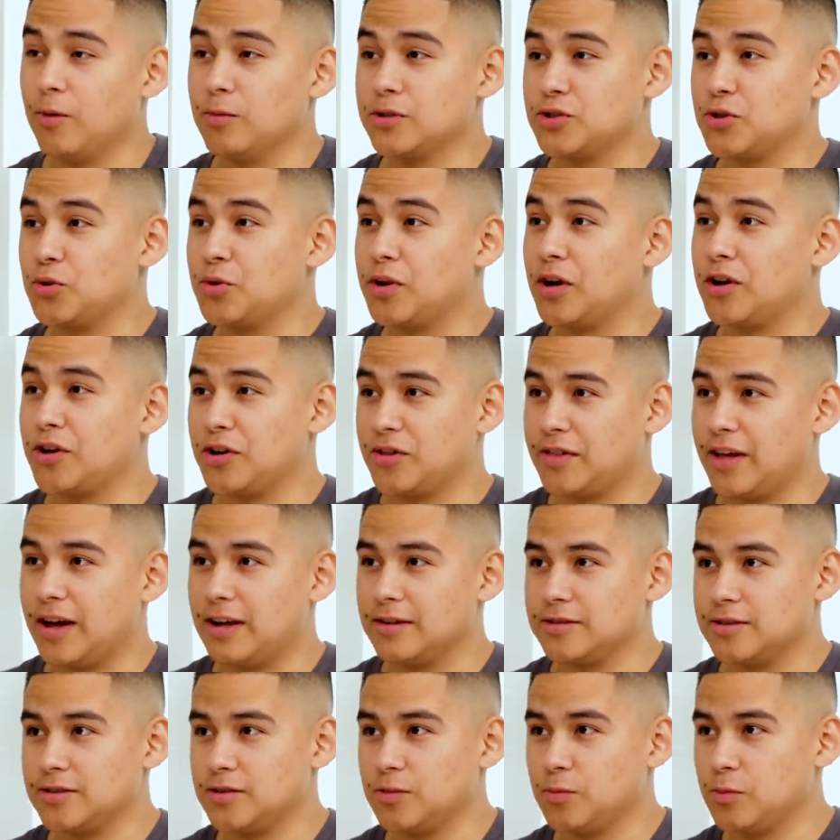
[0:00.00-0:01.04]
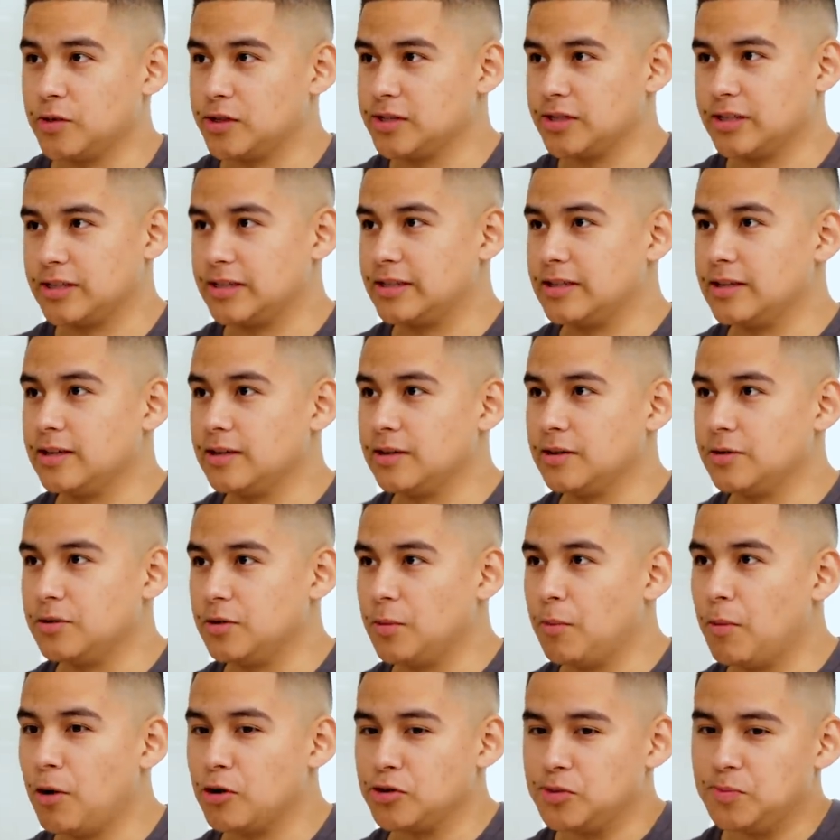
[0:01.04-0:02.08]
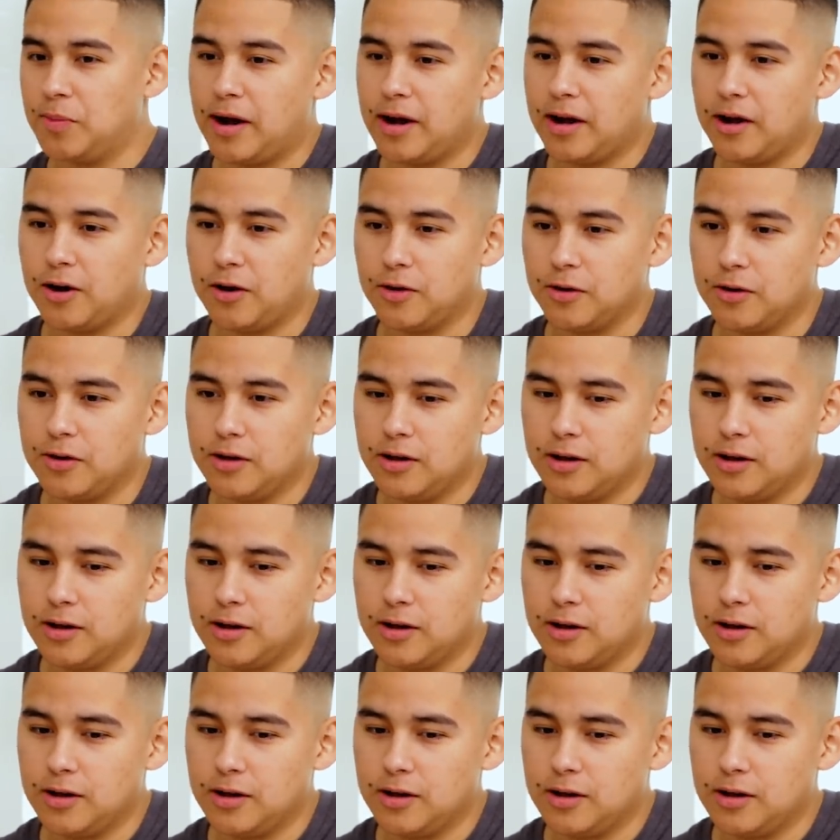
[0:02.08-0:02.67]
was 300,000, which is like the most buyout,